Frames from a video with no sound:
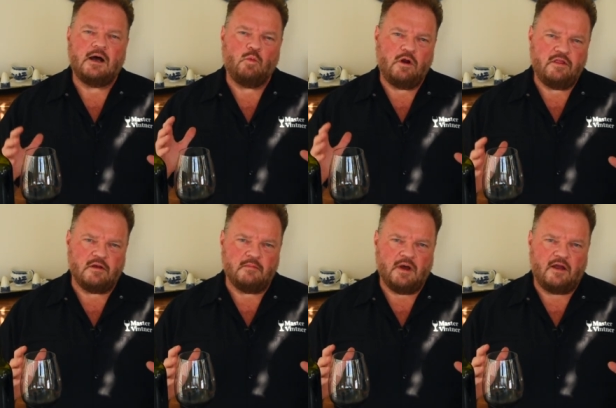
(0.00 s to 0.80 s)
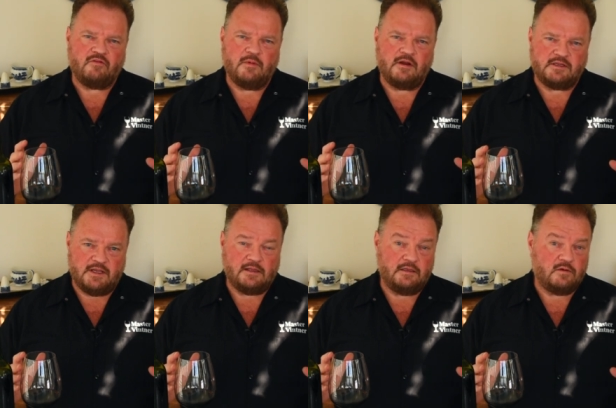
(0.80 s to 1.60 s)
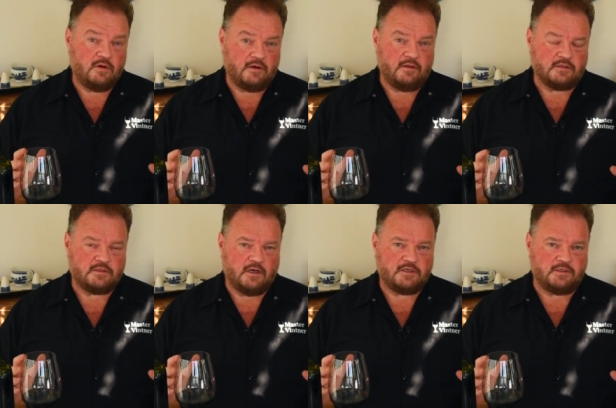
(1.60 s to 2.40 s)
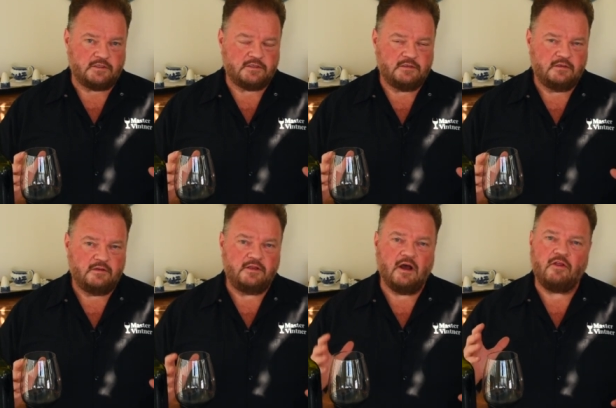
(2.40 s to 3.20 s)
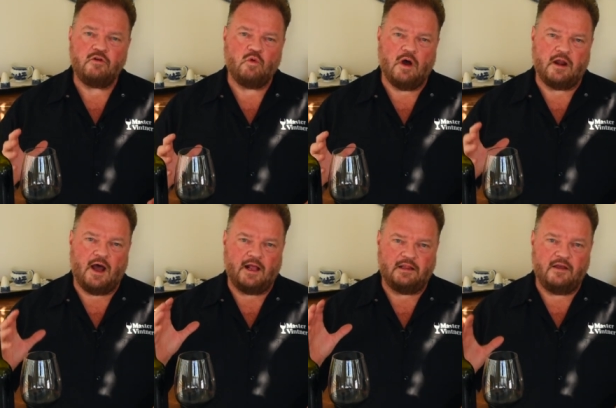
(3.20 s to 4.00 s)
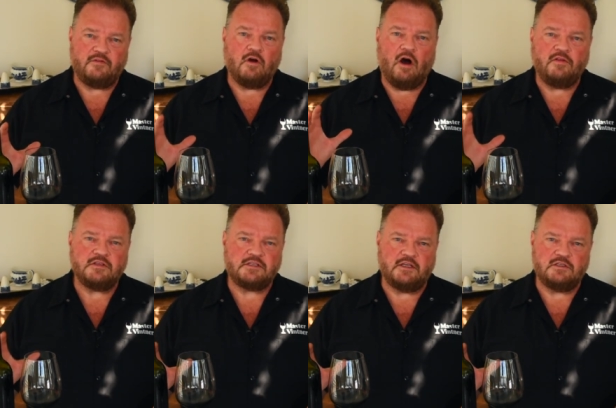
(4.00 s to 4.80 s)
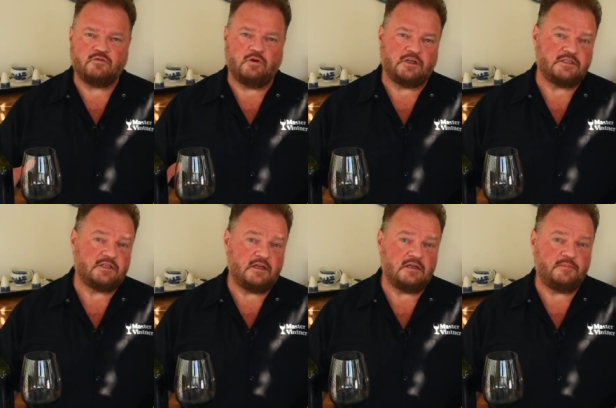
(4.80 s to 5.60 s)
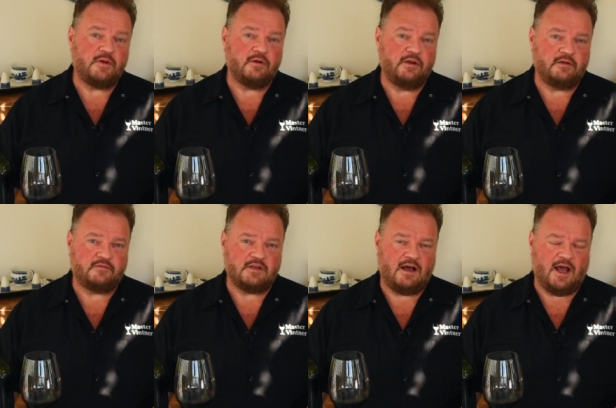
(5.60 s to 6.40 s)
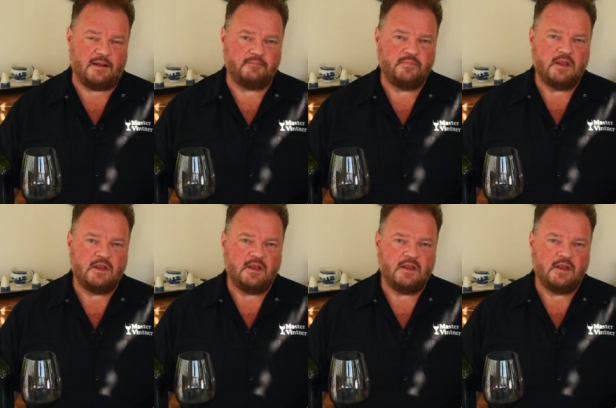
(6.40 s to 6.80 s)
One of them I fermented exactly according to the instructions. The other one I left on the skins for an extended period of time.